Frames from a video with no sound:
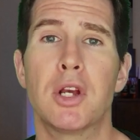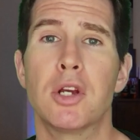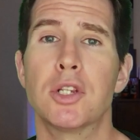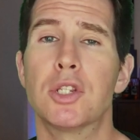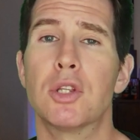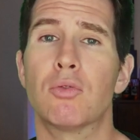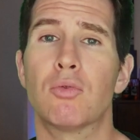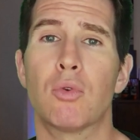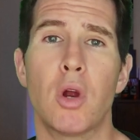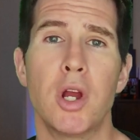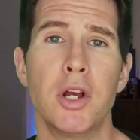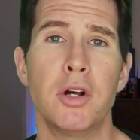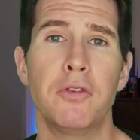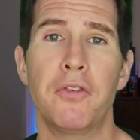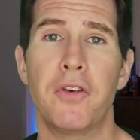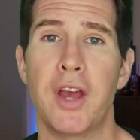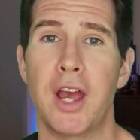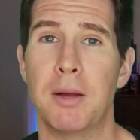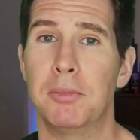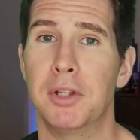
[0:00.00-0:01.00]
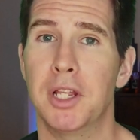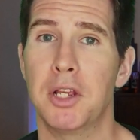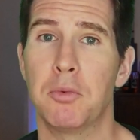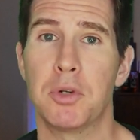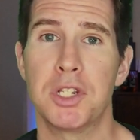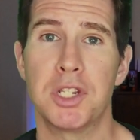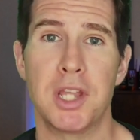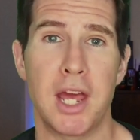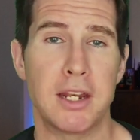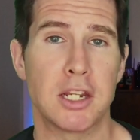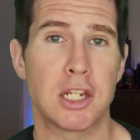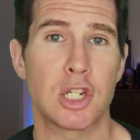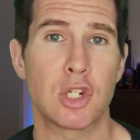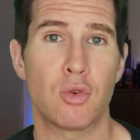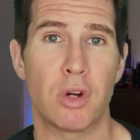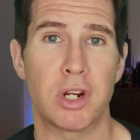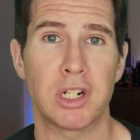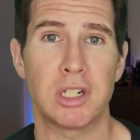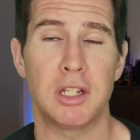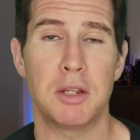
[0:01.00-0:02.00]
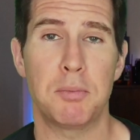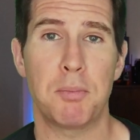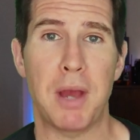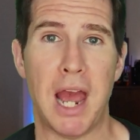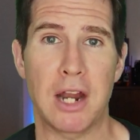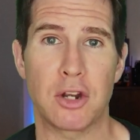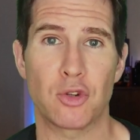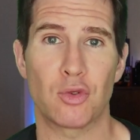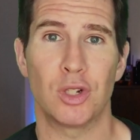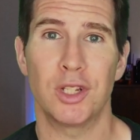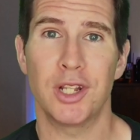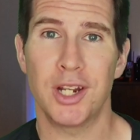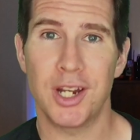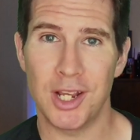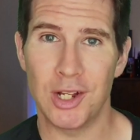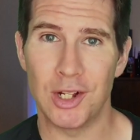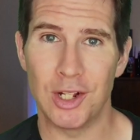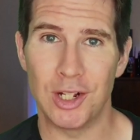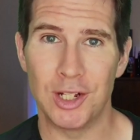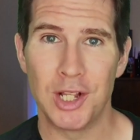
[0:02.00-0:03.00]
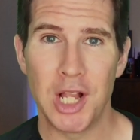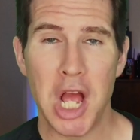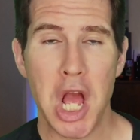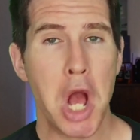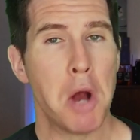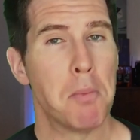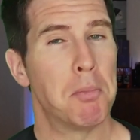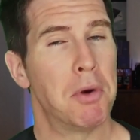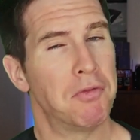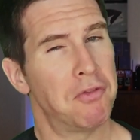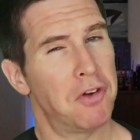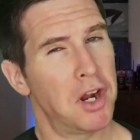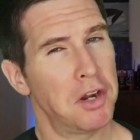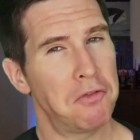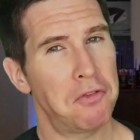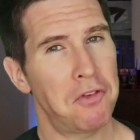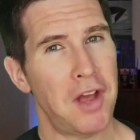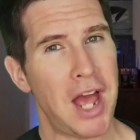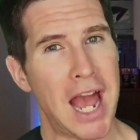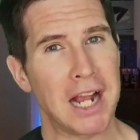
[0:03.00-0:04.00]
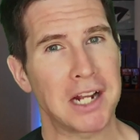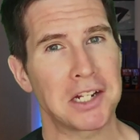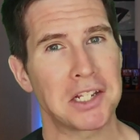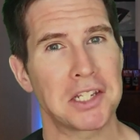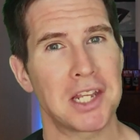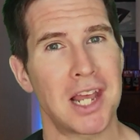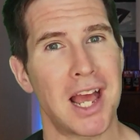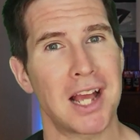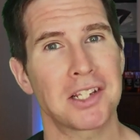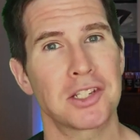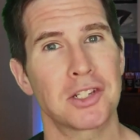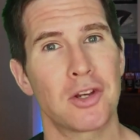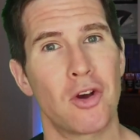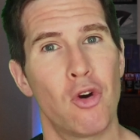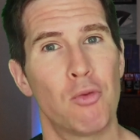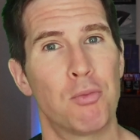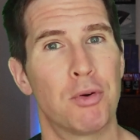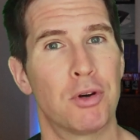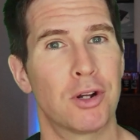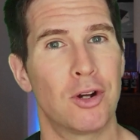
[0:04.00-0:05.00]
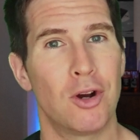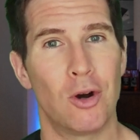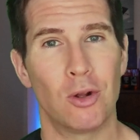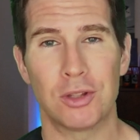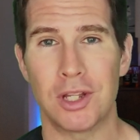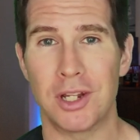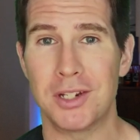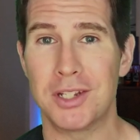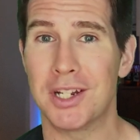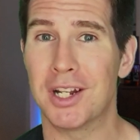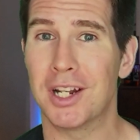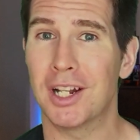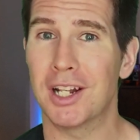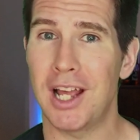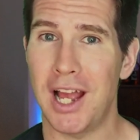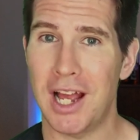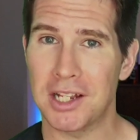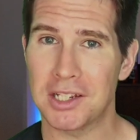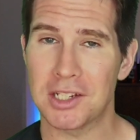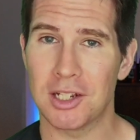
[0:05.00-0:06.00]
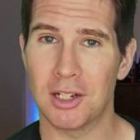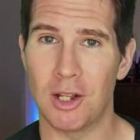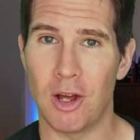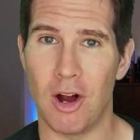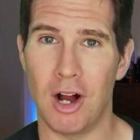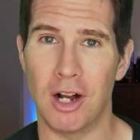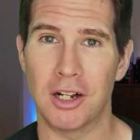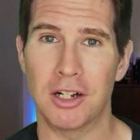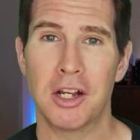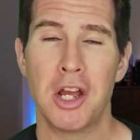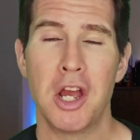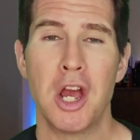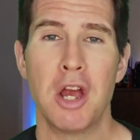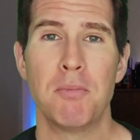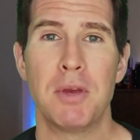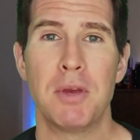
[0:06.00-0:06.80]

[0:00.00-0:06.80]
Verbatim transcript: because the royal family was then strictly patrilineal. But fun fact, Saxe-Coburg-Gotha didn't last long